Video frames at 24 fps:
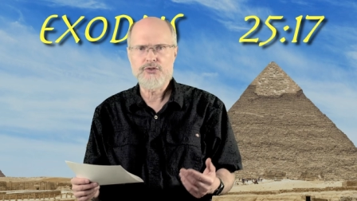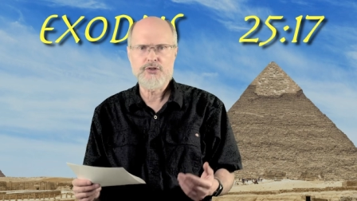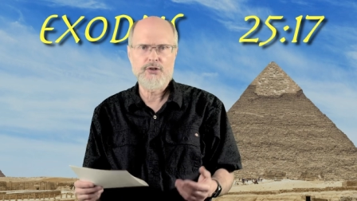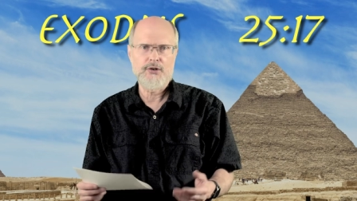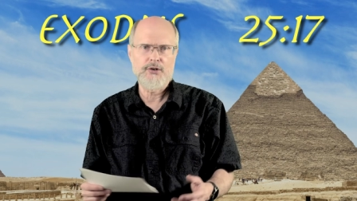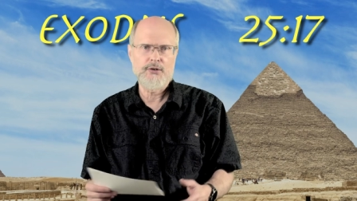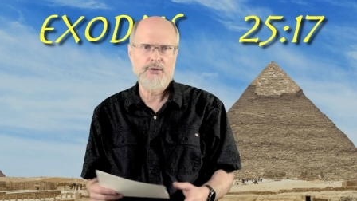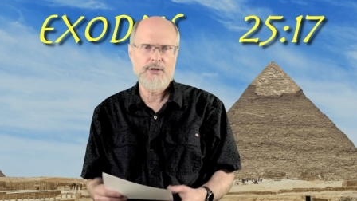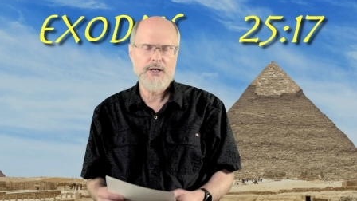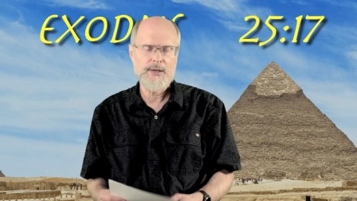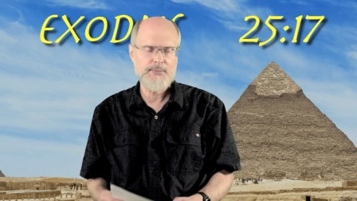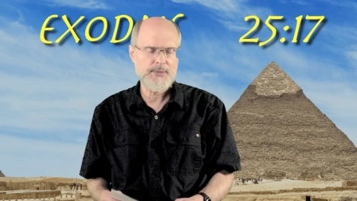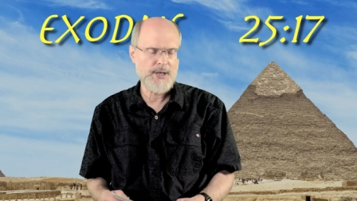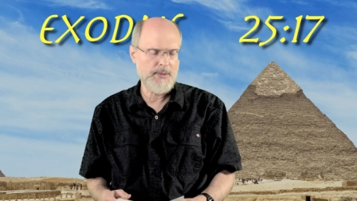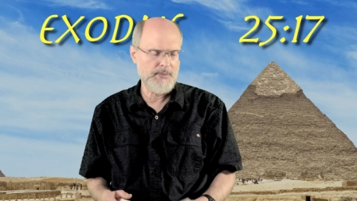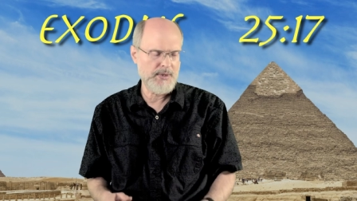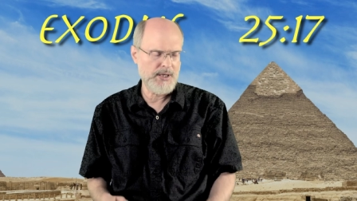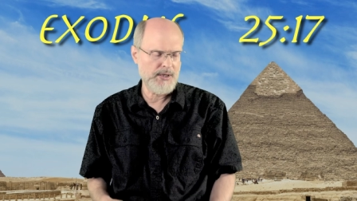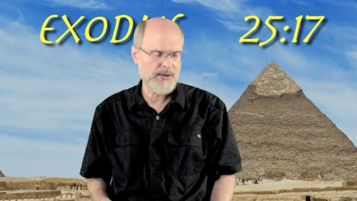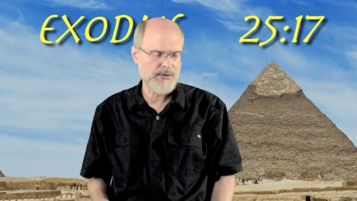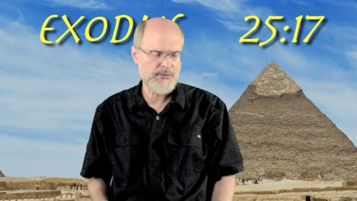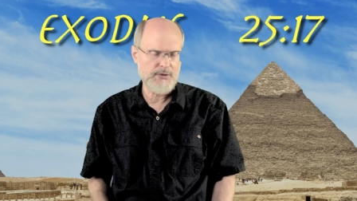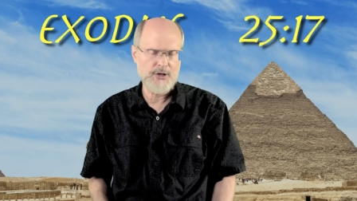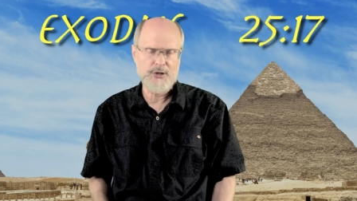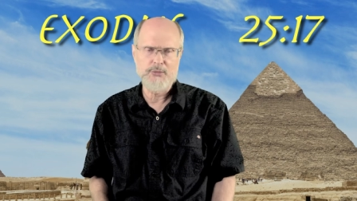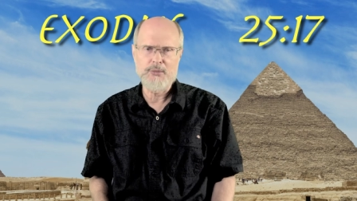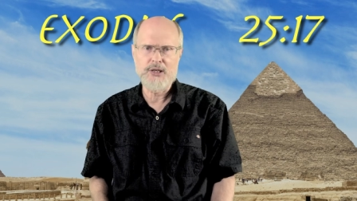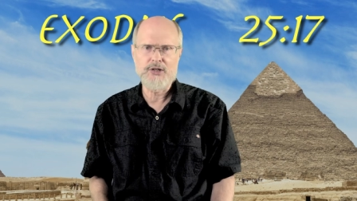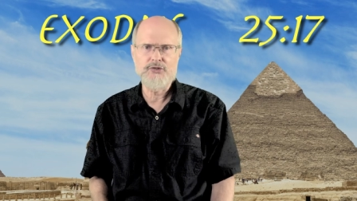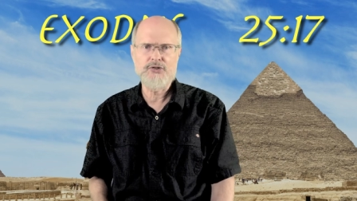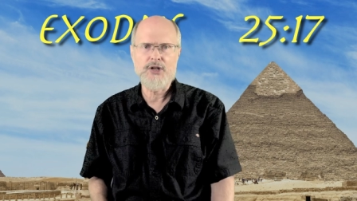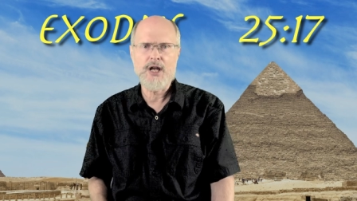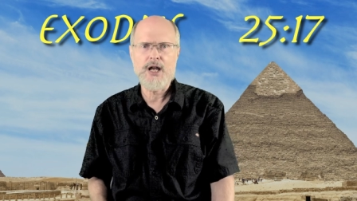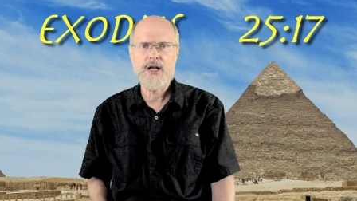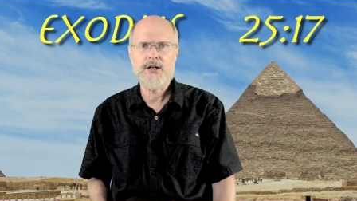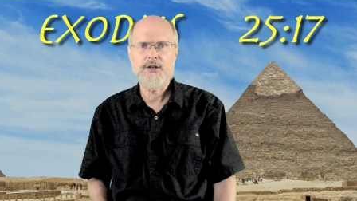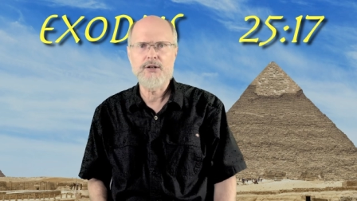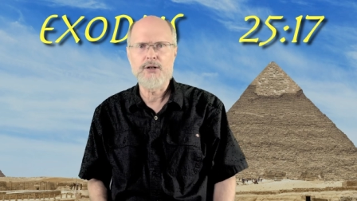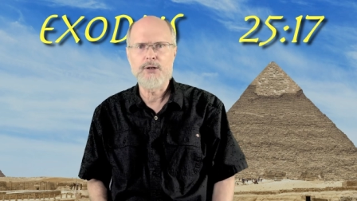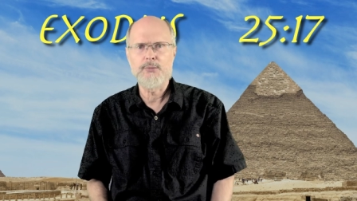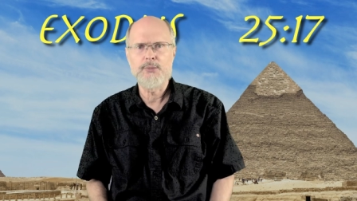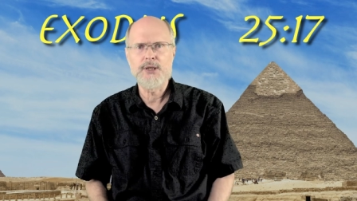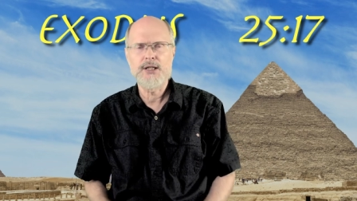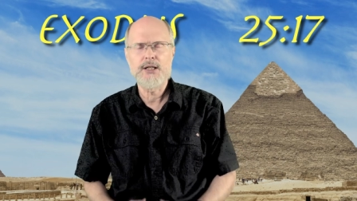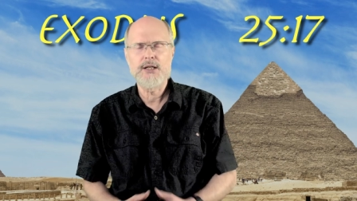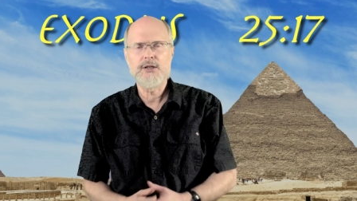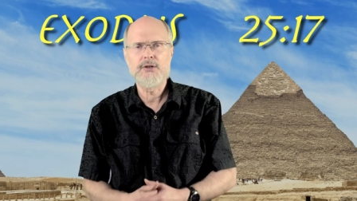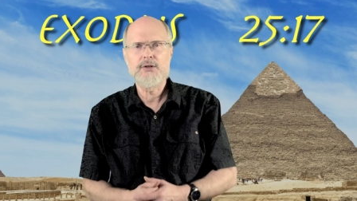So I probably didn't quote him exact here,
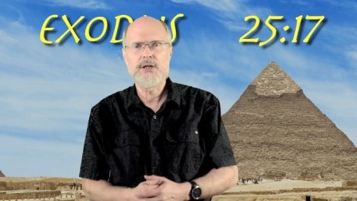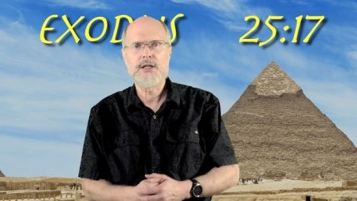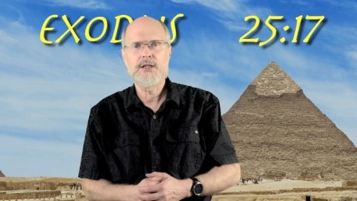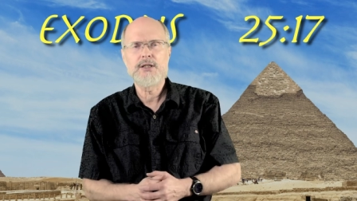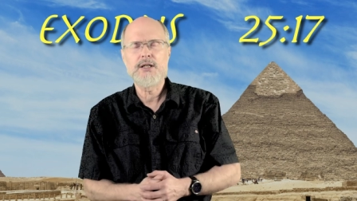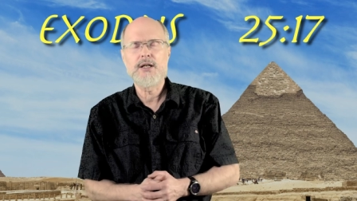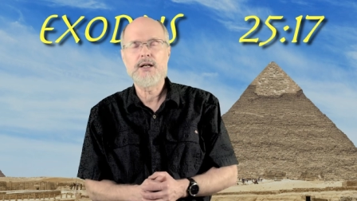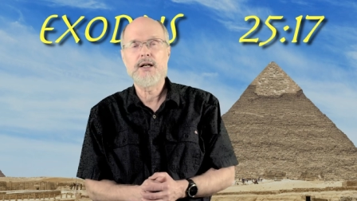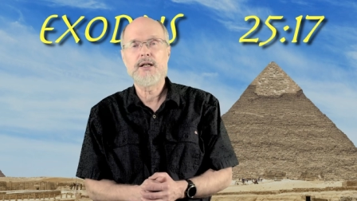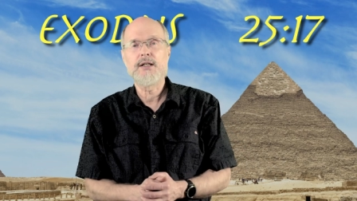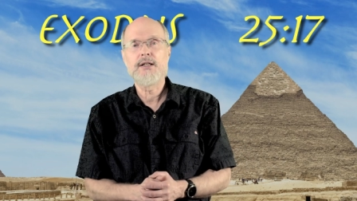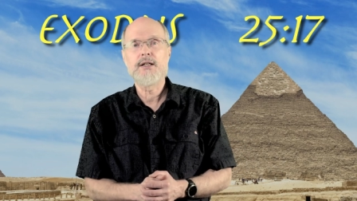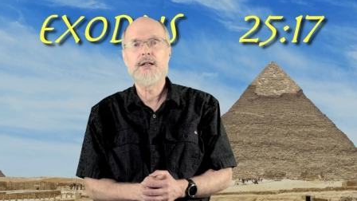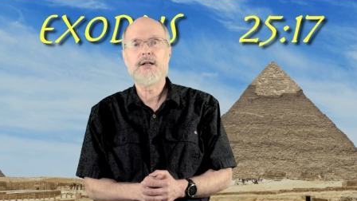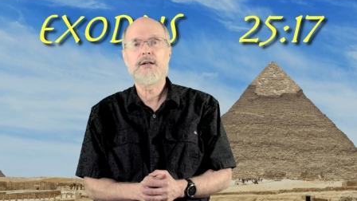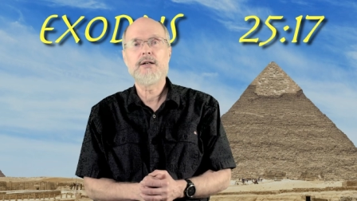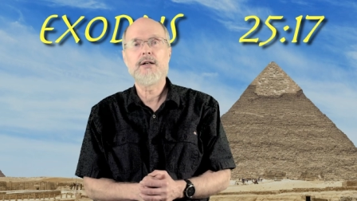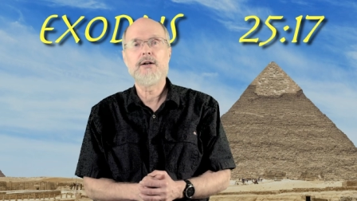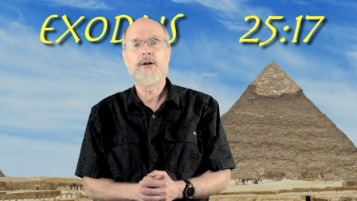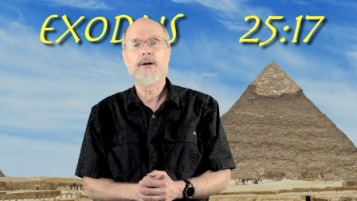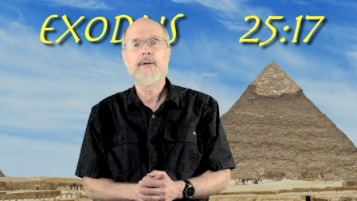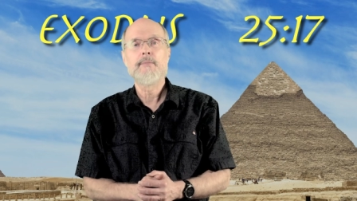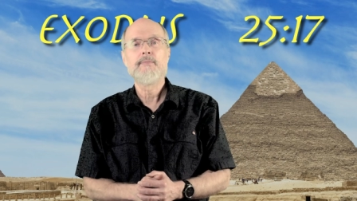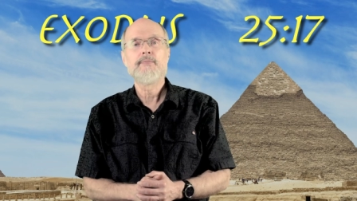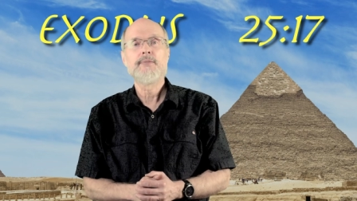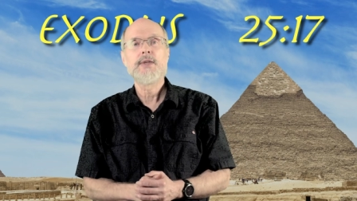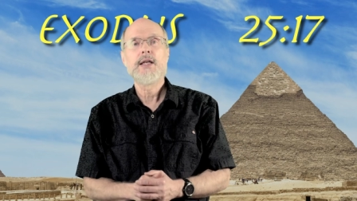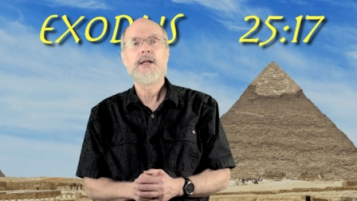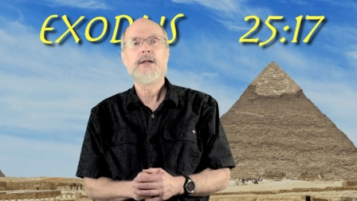but that you get the idea here.